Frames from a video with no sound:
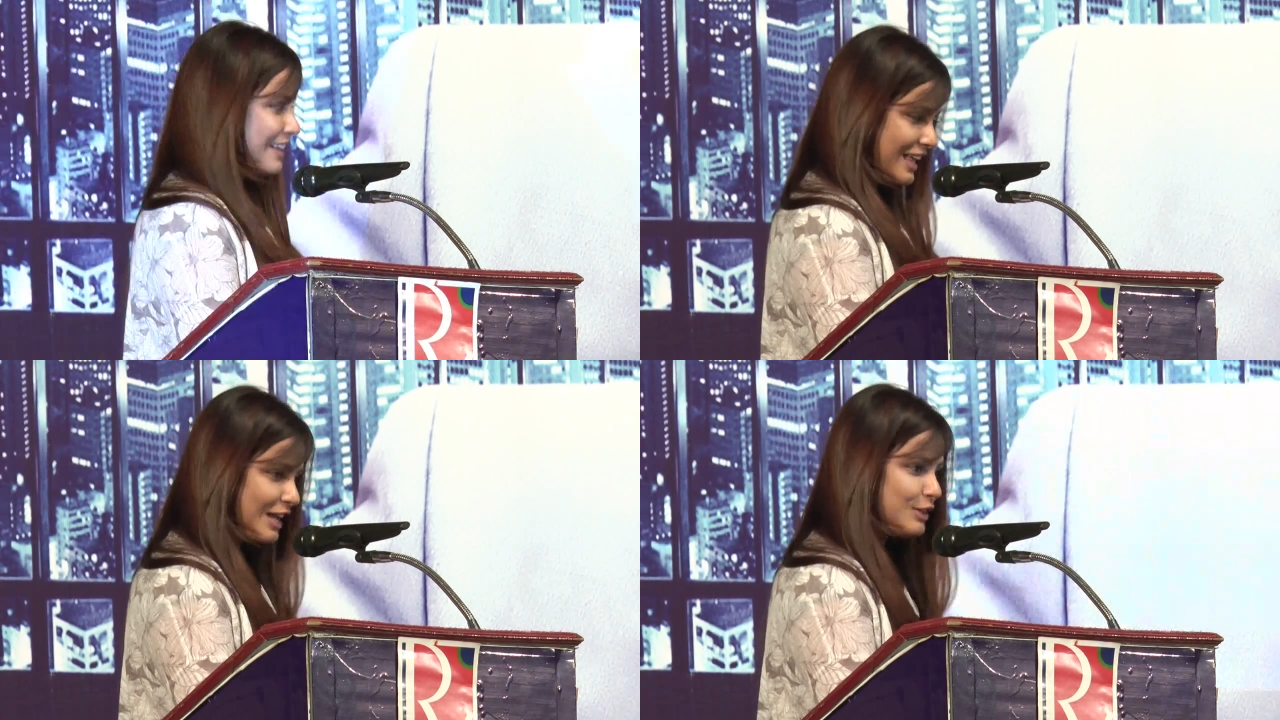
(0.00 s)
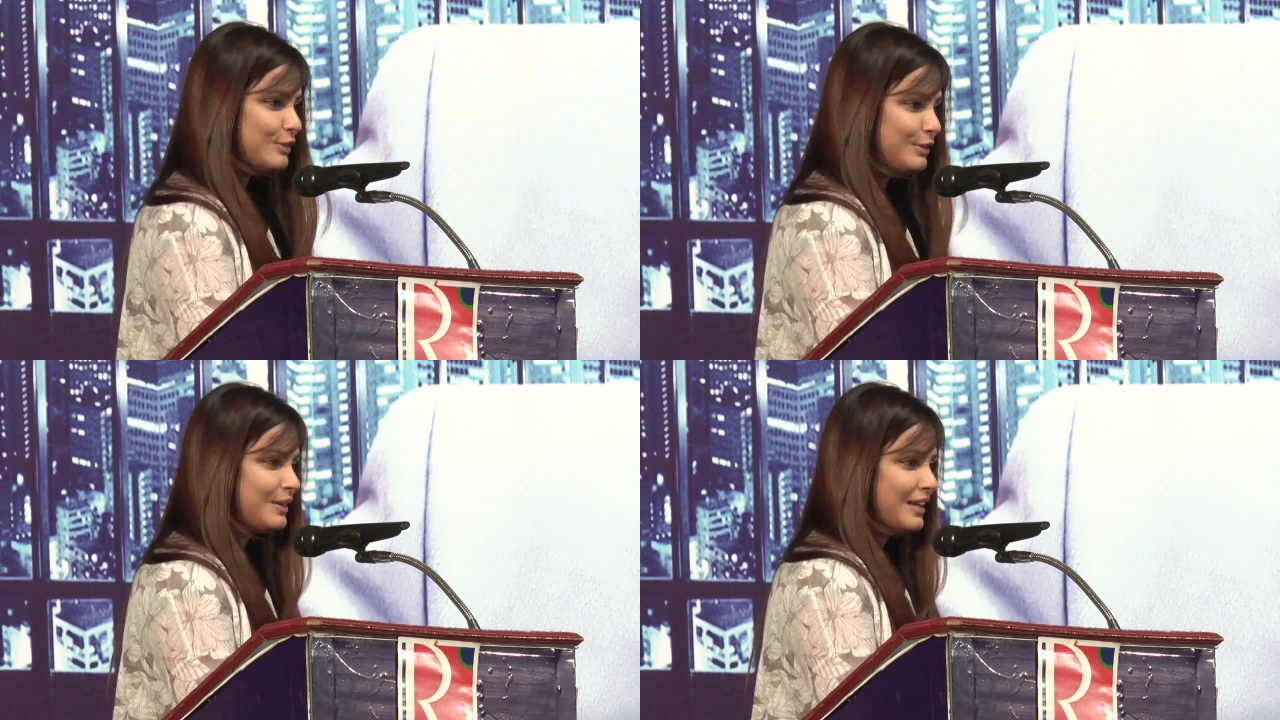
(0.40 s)
Thank
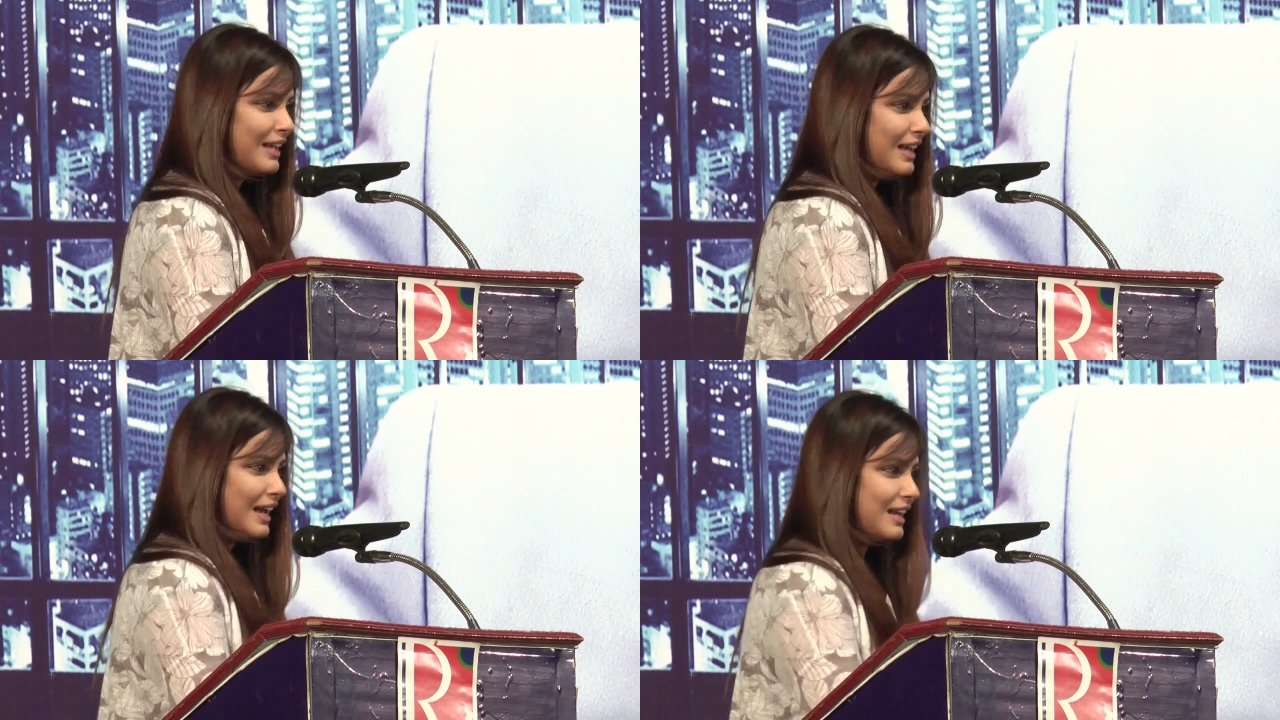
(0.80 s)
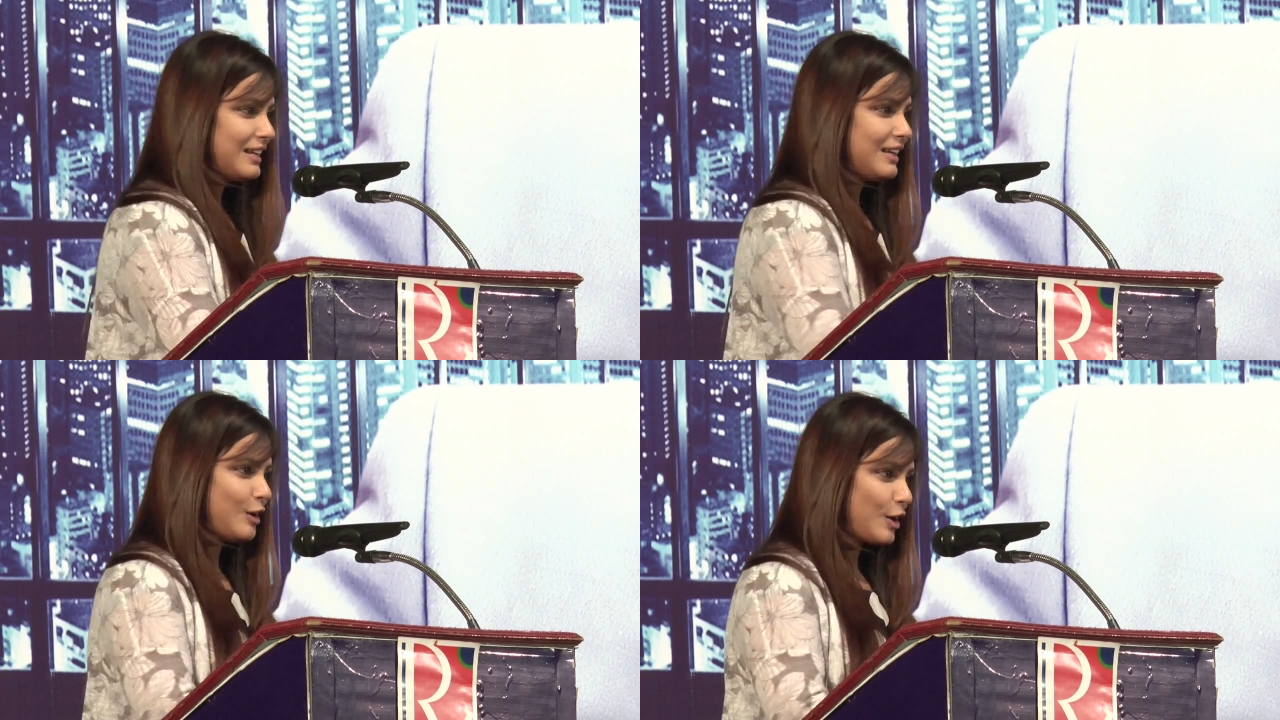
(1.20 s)
you.
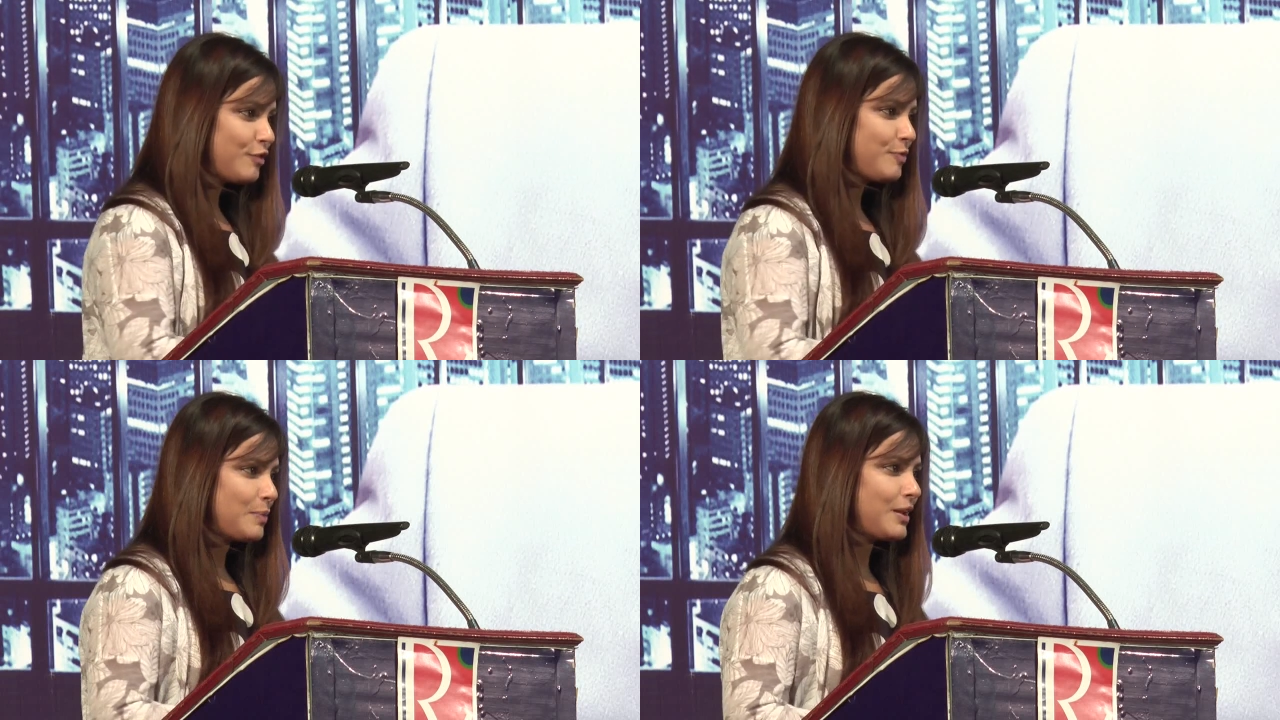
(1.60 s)
And a lot of people